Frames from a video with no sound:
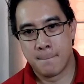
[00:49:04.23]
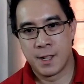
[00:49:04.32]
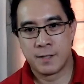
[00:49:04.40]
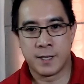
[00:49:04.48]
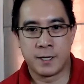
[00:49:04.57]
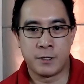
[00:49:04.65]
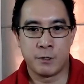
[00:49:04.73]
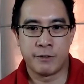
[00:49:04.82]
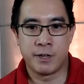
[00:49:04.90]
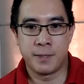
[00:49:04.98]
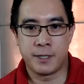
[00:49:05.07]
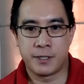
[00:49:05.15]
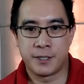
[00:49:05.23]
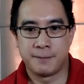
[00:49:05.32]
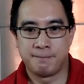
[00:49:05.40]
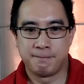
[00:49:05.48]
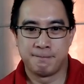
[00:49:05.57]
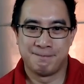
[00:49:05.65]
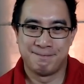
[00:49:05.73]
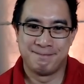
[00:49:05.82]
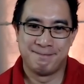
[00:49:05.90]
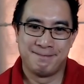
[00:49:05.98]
and answering all the questions in there.